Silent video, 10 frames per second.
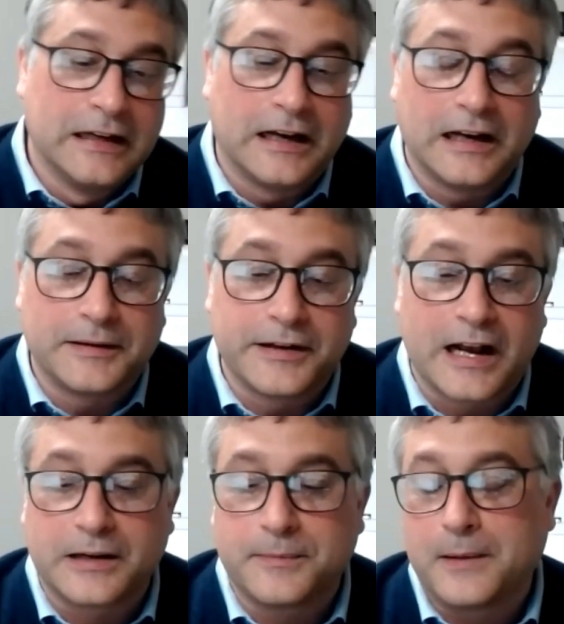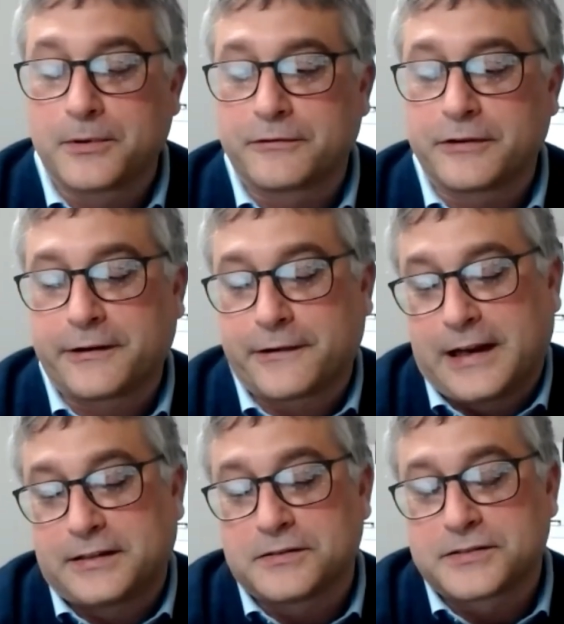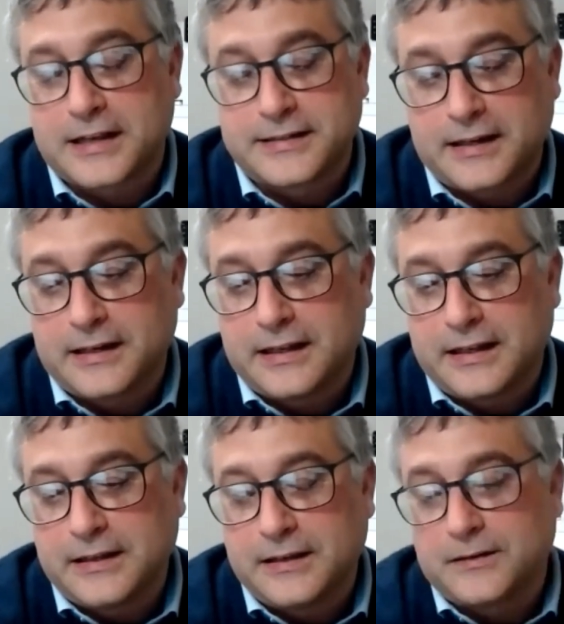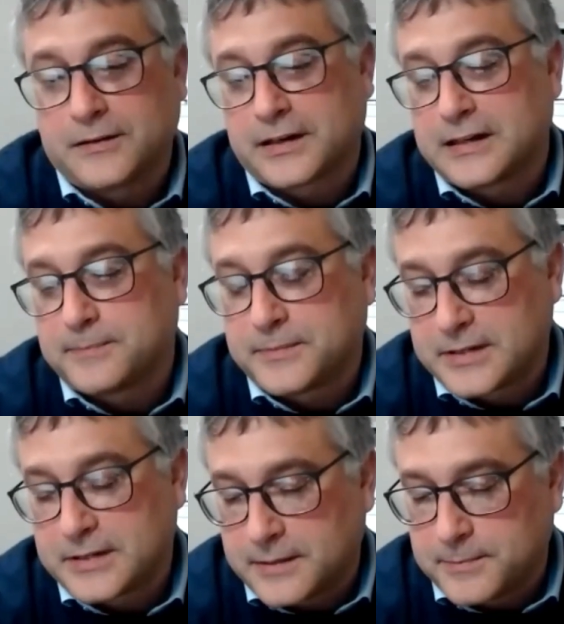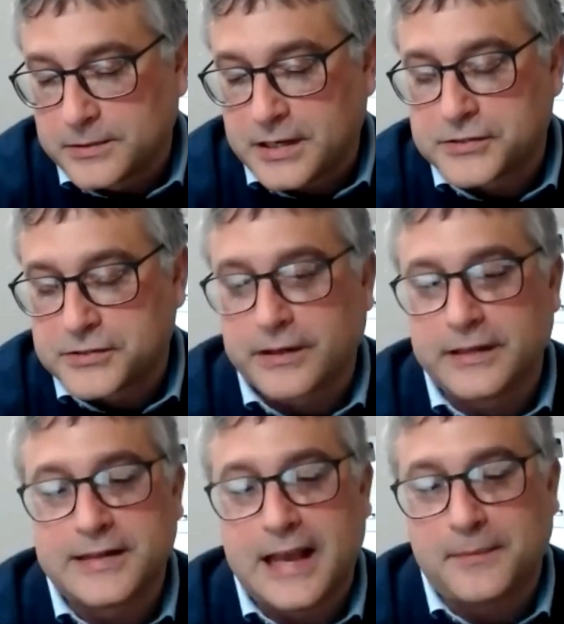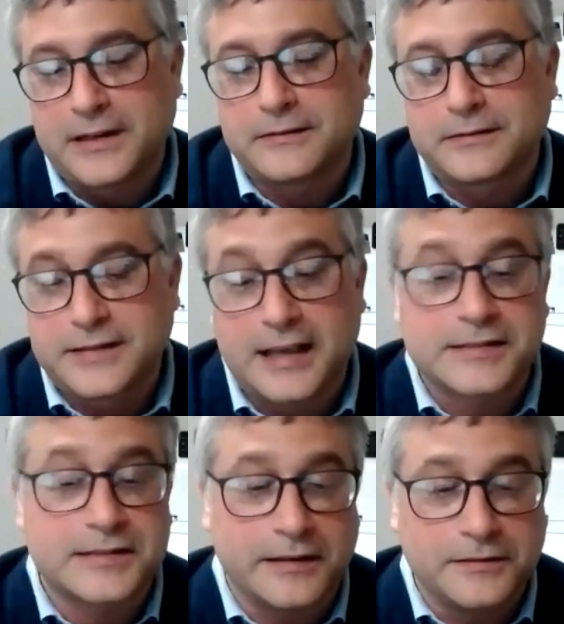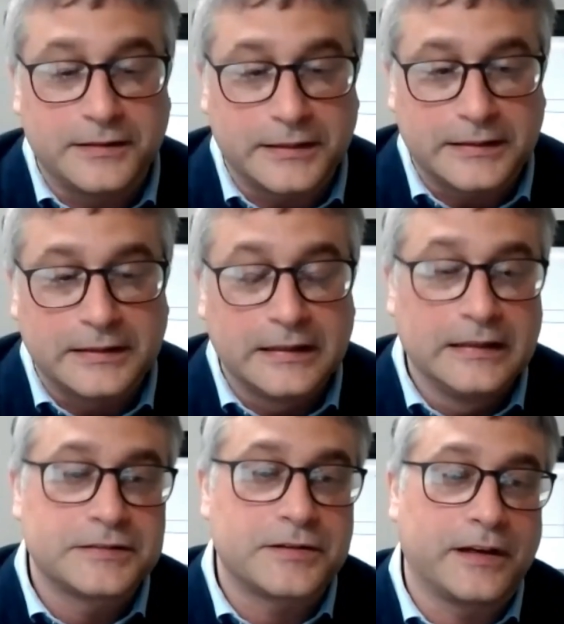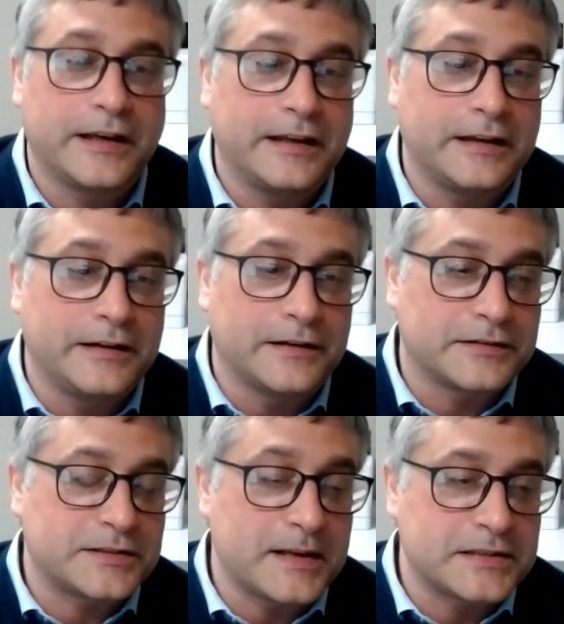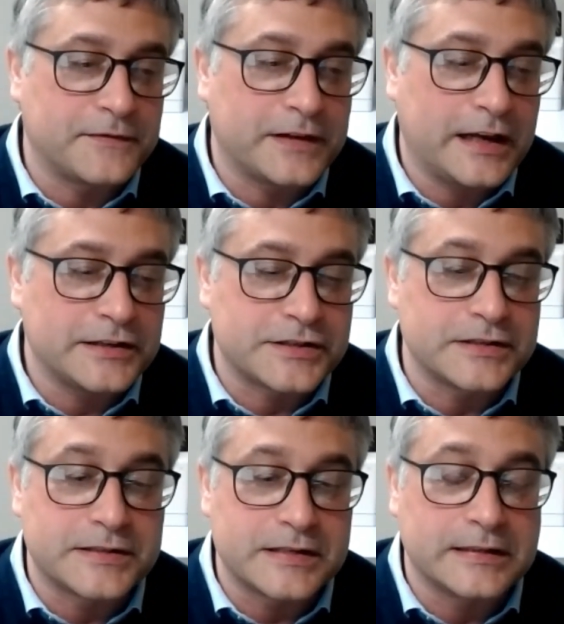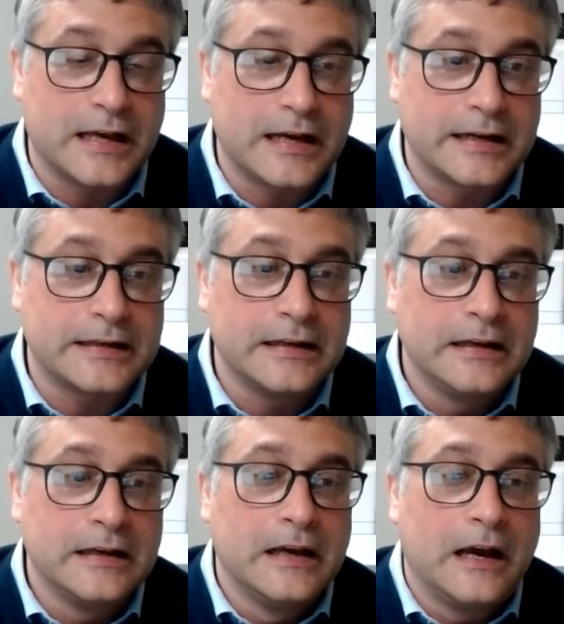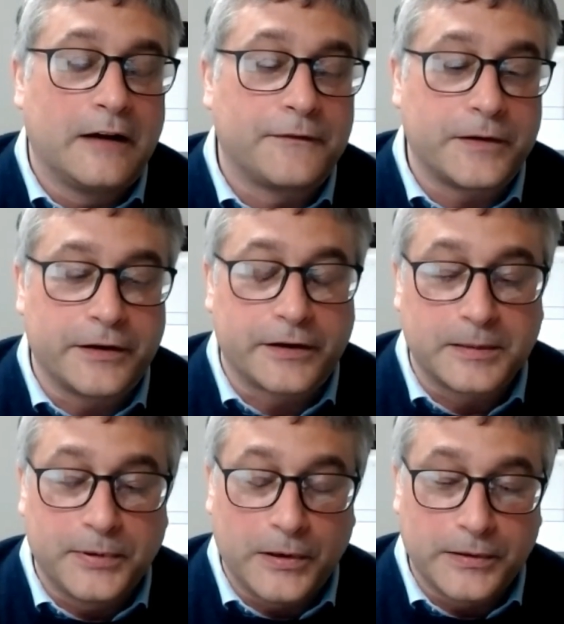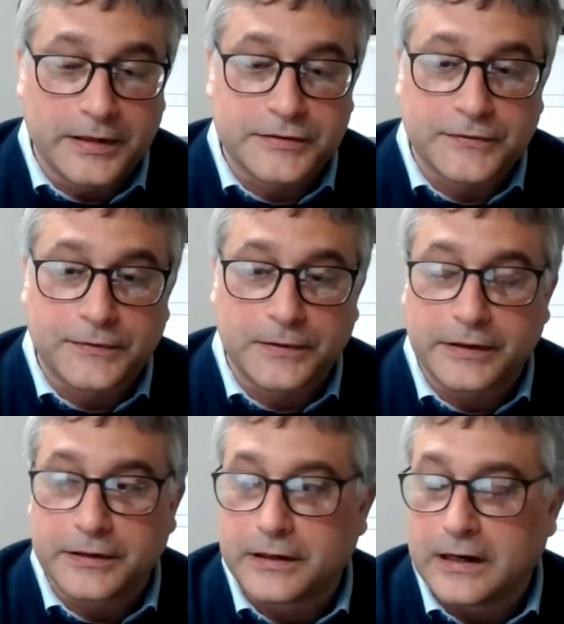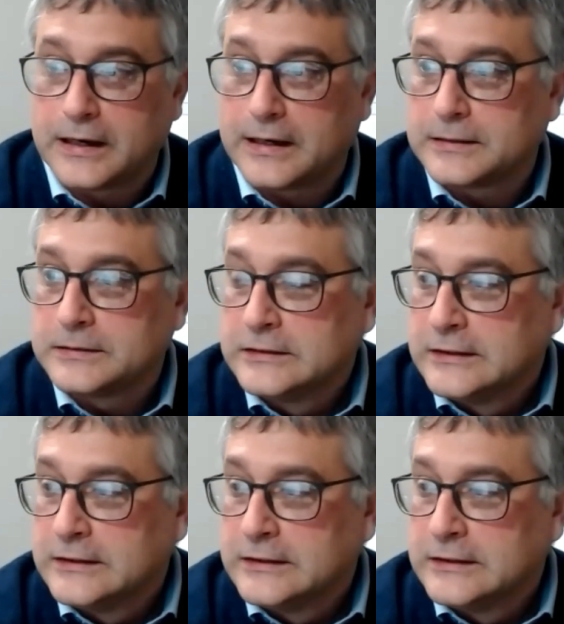You're not going to be able to recreate those identity or potential contaminant tests that you did. So getting your specifications in line for your components, for your